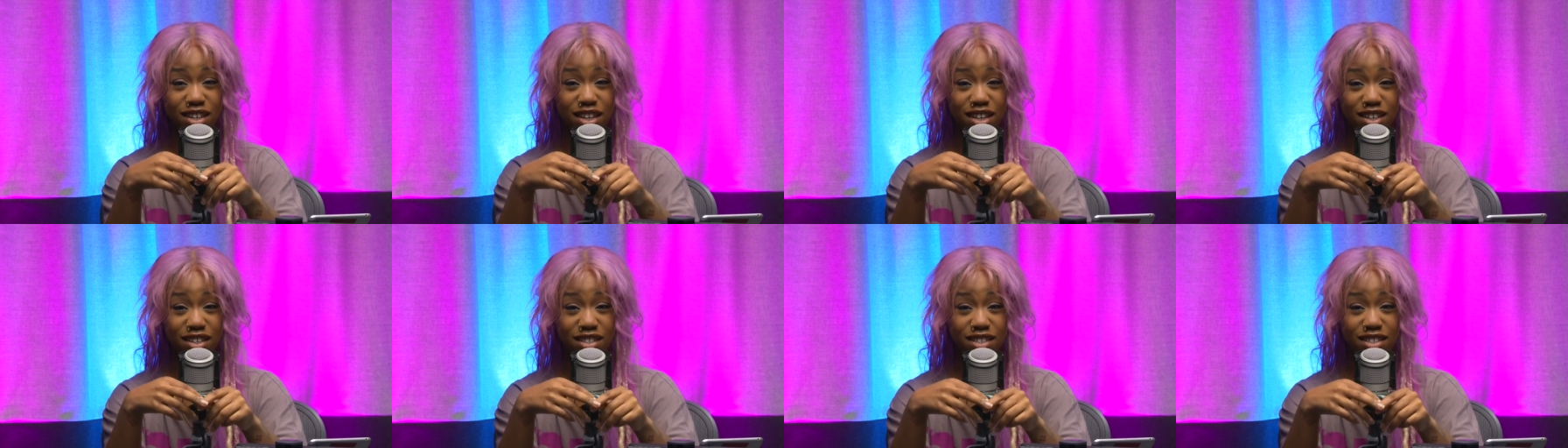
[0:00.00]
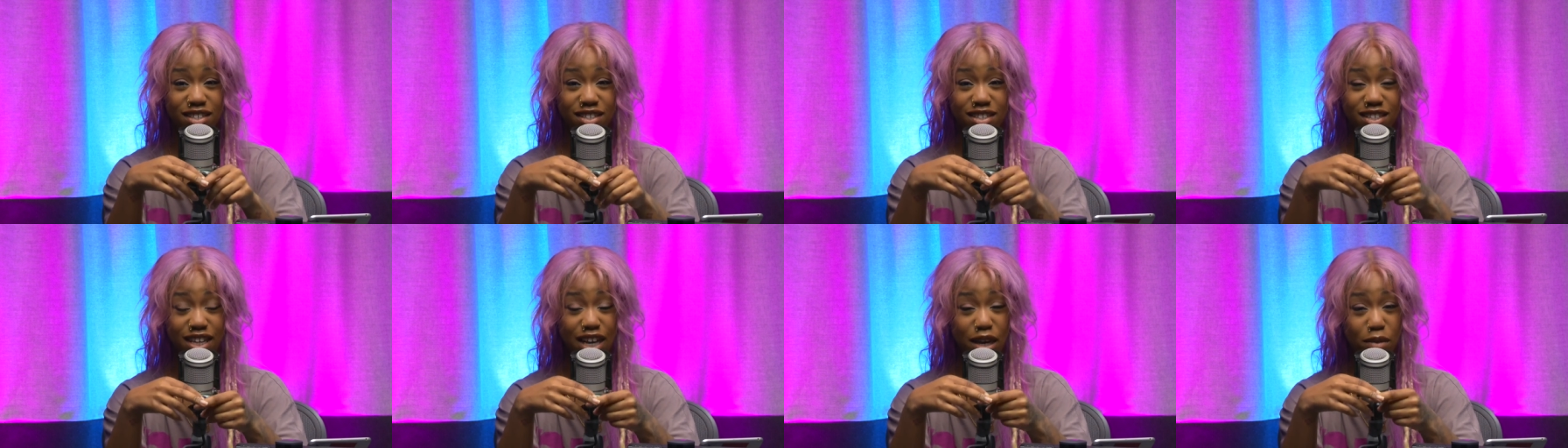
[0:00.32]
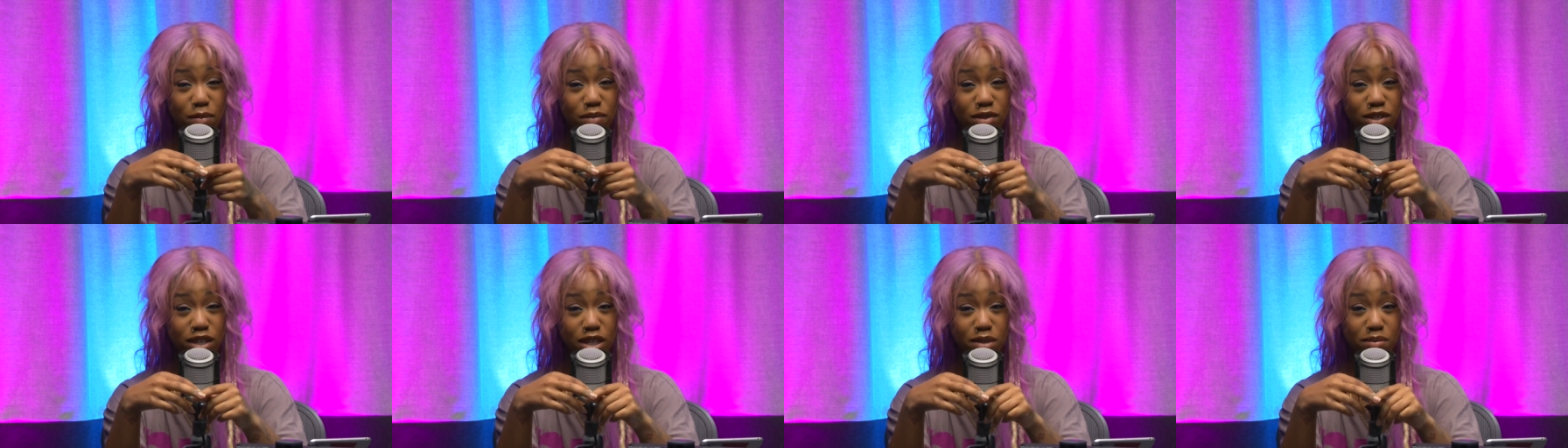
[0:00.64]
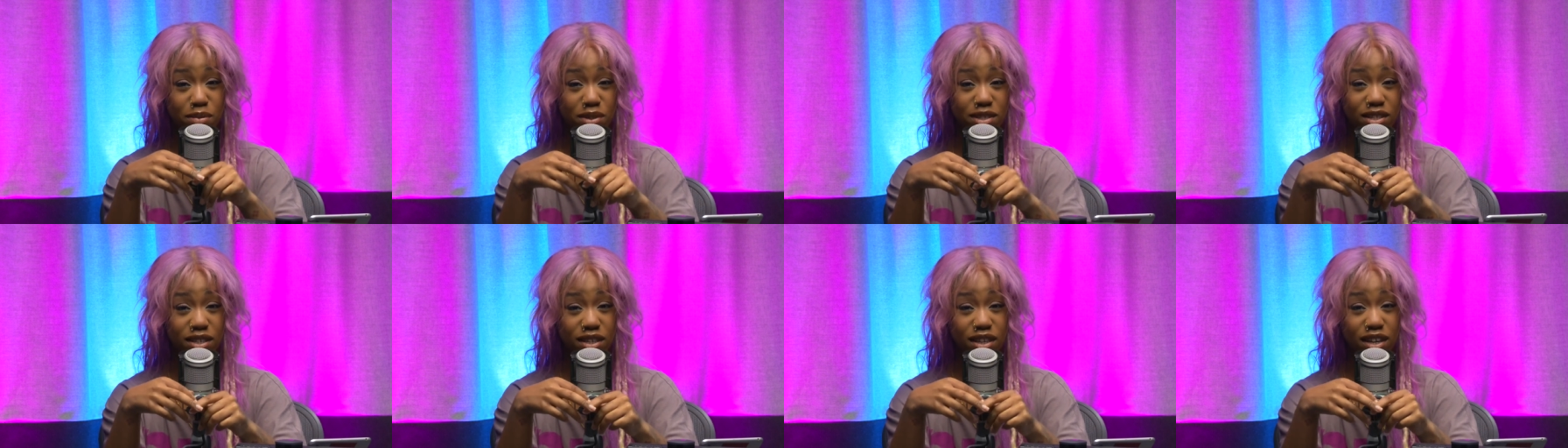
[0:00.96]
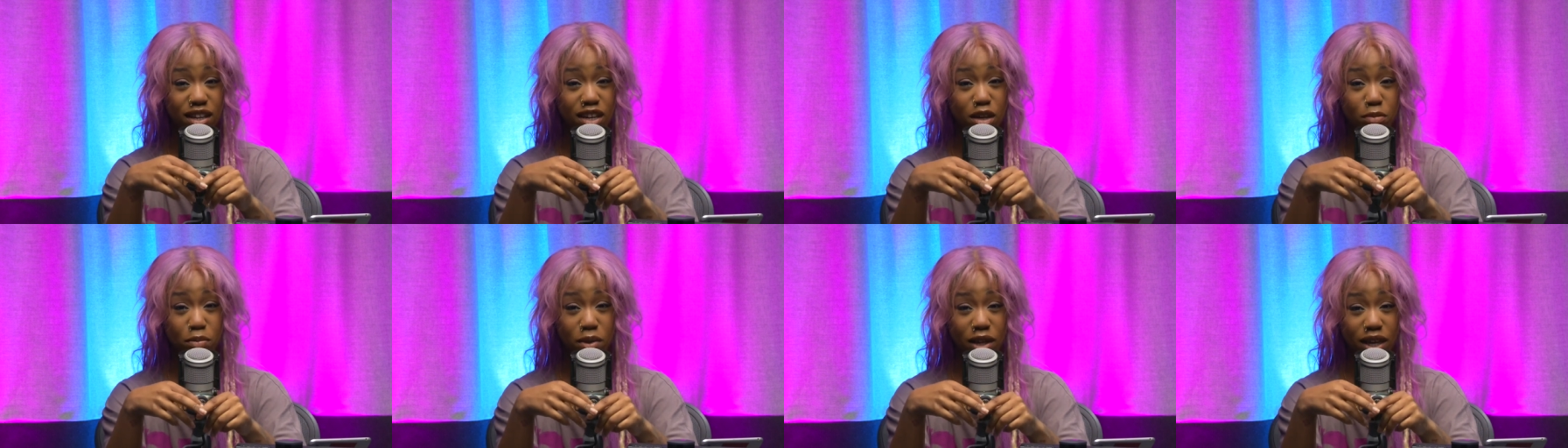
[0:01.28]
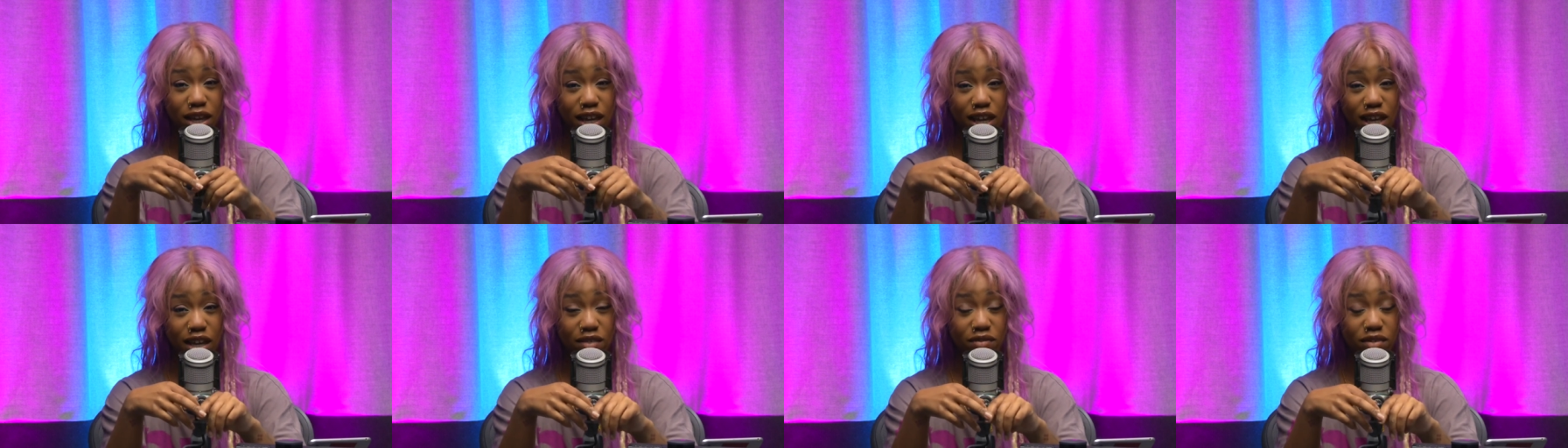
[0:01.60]
accept a particular
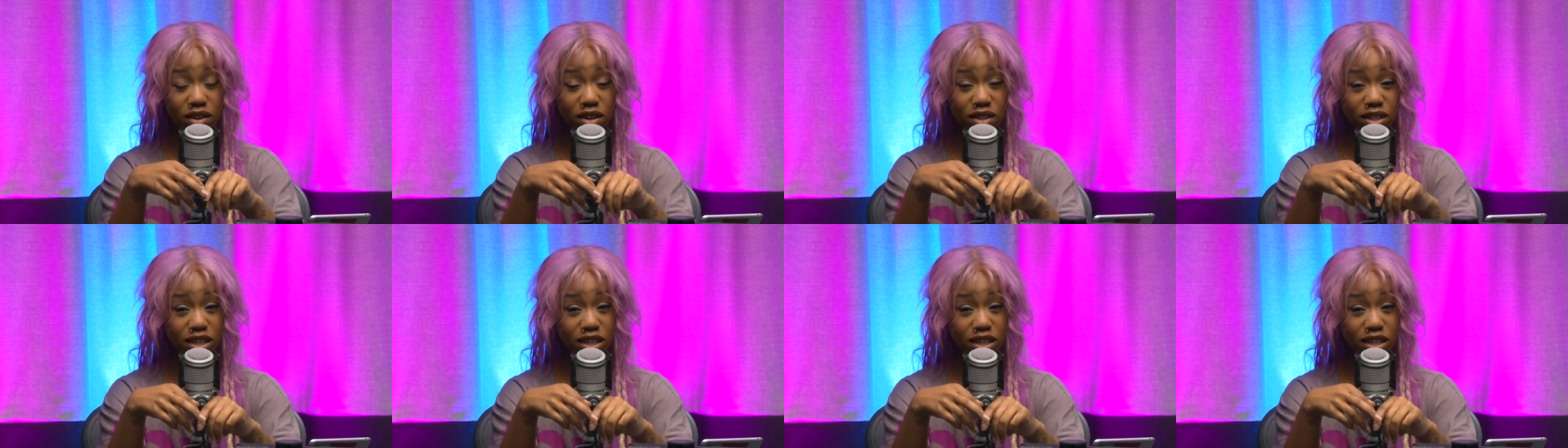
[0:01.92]
behavior